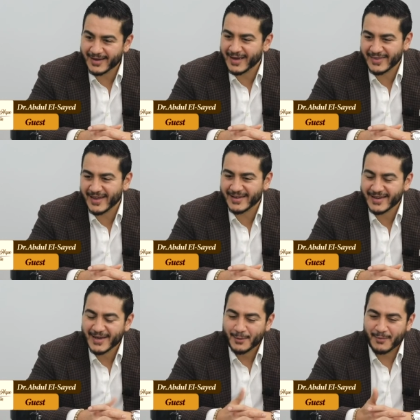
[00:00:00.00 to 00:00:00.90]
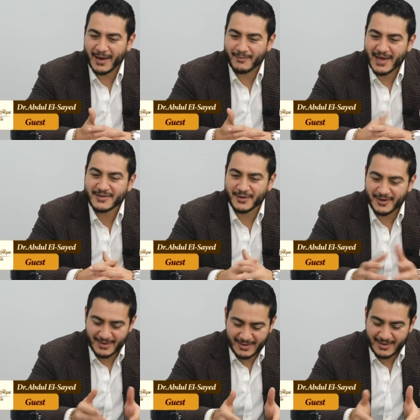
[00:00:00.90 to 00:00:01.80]
And then my
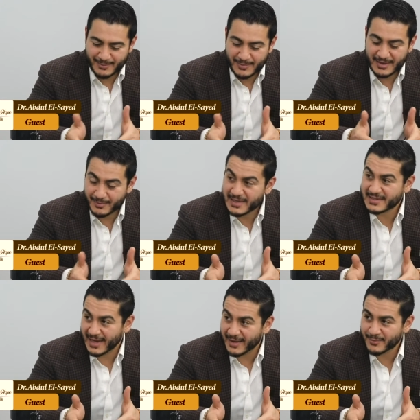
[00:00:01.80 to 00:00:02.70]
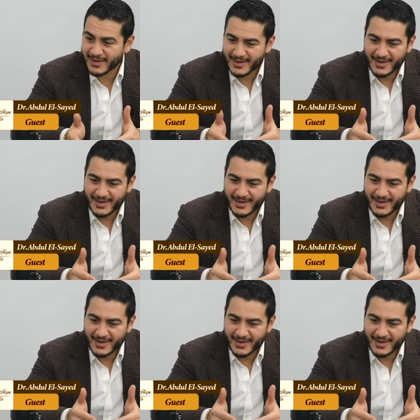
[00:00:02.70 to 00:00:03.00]
mentor in the meantime